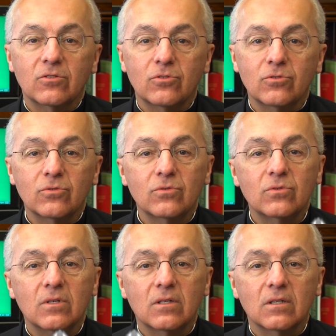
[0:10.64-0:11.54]

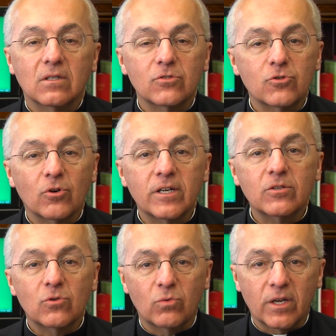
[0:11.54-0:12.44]
to
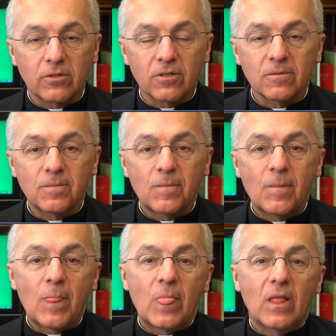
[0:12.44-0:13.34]
join Twitter
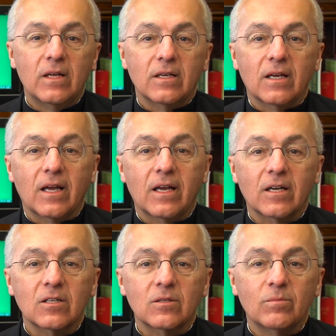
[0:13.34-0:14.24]

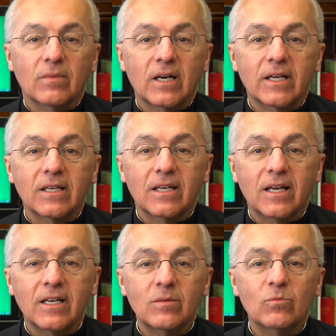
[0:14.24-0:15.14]
and my
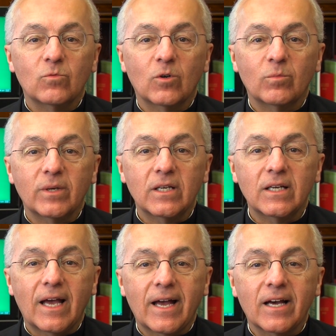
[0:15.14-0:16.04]
name will
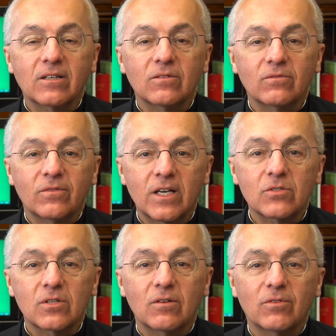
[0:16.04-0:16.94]
be at
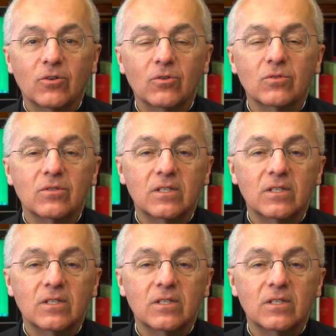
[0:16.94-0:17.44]
Vescovo